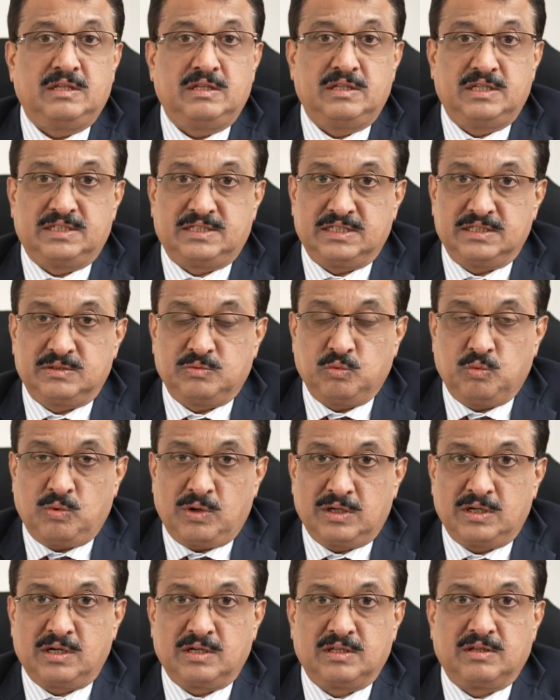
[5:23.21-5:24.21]
This is
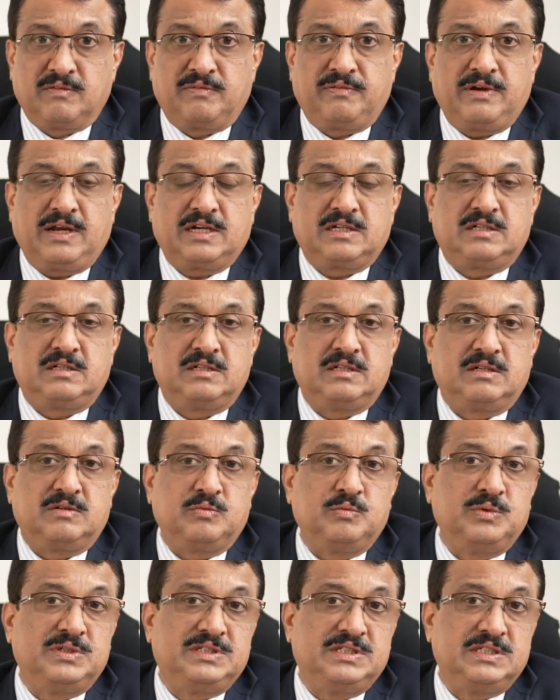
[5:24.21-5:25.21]
one another factor
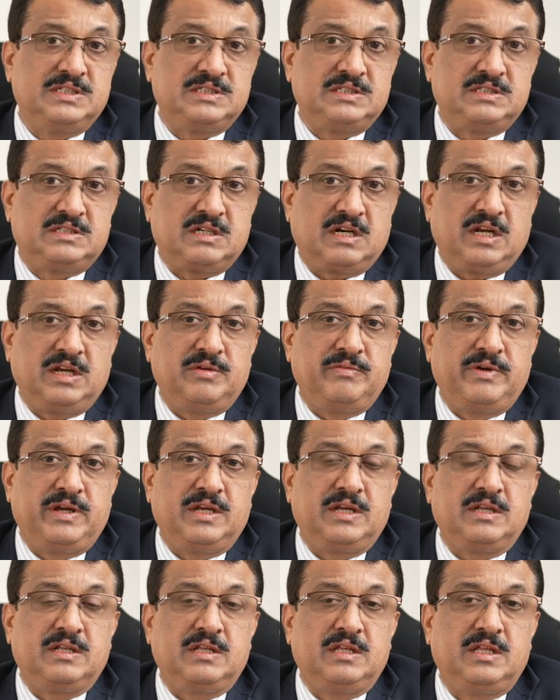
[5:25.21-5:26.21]
which is
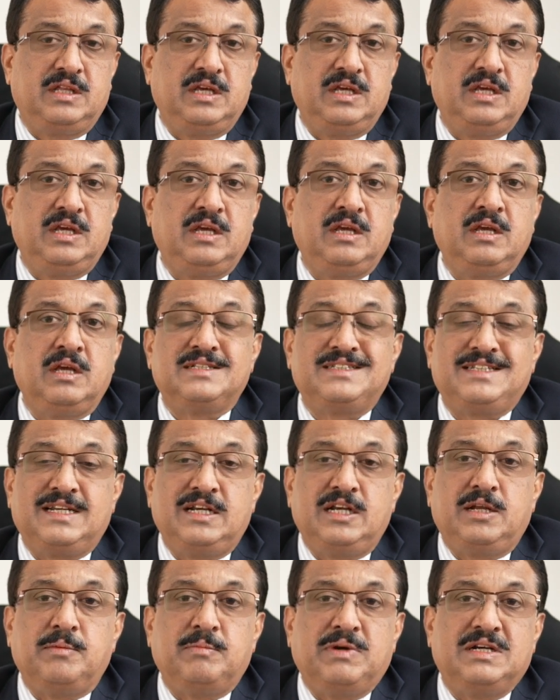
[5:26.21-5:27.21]
driving the
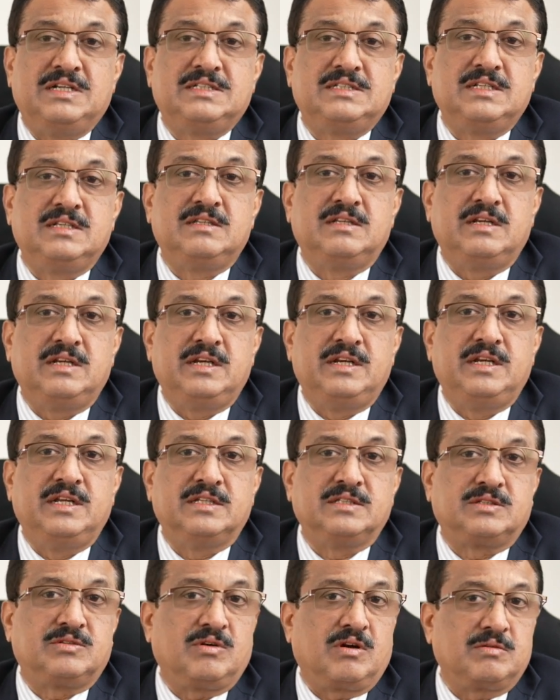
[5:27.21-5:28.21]
sentiments in the
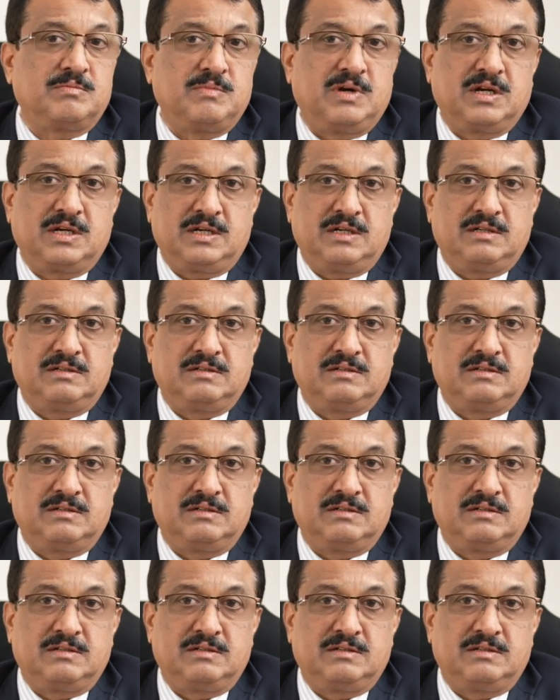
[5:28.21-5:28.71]
Indian stock market.